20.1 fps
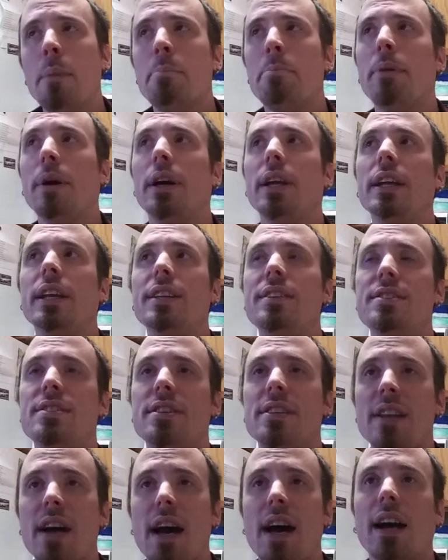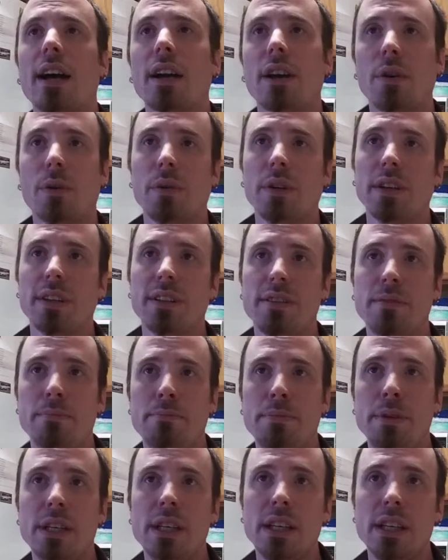but it's not going to
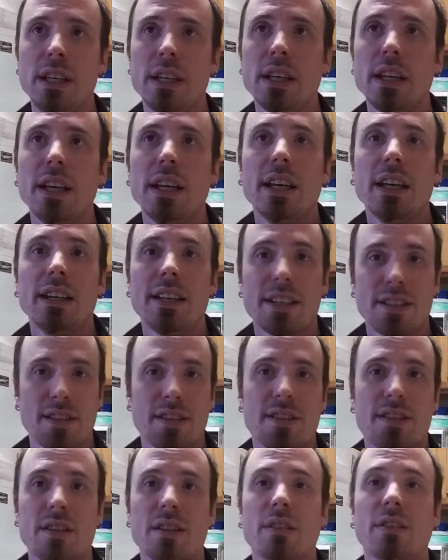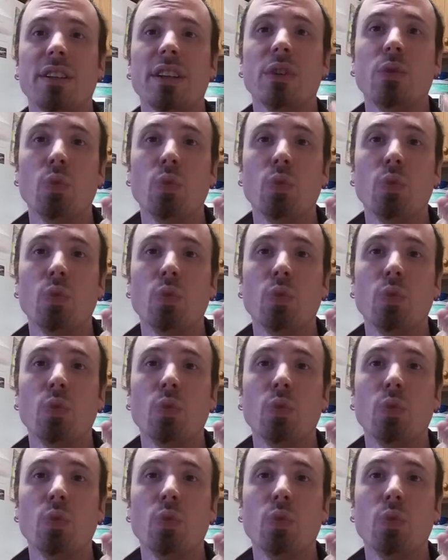be necessarily